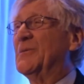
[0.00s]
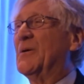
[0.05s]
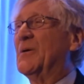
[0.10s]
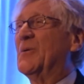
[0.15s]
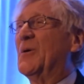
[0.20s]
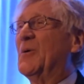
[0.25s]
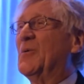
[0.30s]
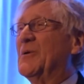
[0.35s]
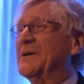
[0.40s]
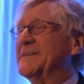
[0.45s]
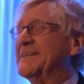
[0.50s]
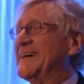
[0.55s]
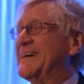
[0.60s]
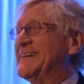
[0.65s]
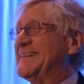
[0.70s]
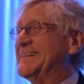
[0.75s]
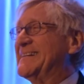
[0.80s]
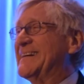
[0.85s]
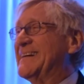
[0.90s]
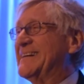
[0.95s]
a, a
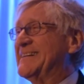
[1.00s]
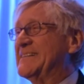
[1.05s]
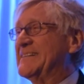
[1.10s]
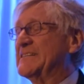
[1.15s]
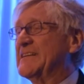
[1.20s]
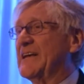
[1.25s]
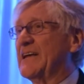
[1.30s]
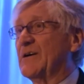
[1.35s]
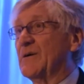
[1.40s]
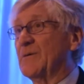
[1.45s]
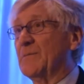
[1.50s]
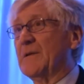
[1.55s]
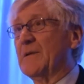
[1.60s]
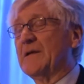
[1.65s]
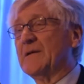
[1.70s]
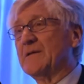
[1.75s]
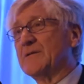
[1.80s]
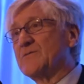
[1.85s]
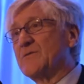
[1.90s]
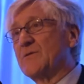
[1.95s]
one-line uh, take-home
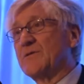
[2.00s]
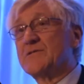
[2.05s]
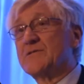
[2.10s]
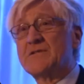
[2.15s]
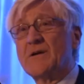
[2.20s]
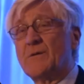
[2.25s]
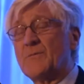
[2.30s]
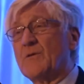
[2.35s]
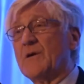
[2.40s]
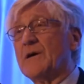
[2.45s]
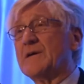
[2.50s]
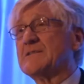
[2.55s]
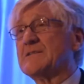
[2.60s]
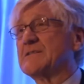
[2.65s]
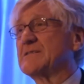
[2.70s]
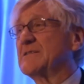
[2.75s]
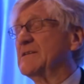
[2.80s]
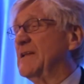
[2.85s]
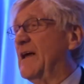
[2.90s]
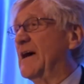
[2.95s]
that sort of
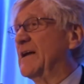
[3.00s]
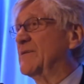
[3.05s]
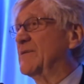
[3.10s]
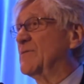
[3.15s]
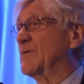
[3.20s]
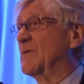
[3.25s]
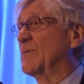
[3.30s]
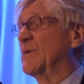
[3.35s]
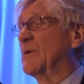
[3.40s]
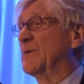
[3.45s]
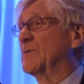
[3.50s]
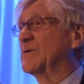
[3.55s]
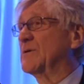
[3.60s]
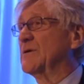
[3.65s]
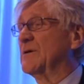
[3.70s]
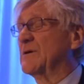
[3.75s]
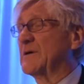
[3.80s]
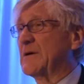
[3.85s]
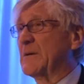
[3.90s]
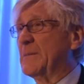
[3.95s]
summarizes a lot of what we were
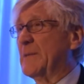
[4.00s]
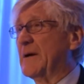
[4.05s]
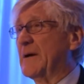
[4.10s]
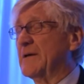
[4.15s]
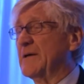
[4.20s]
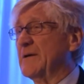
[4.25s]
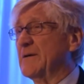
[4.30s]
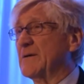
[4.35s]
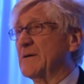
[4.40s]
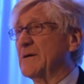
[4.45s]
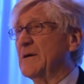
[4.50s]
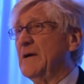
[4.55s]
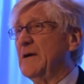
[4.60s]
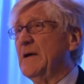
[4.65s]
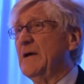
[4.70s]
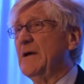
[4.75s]
talking about here.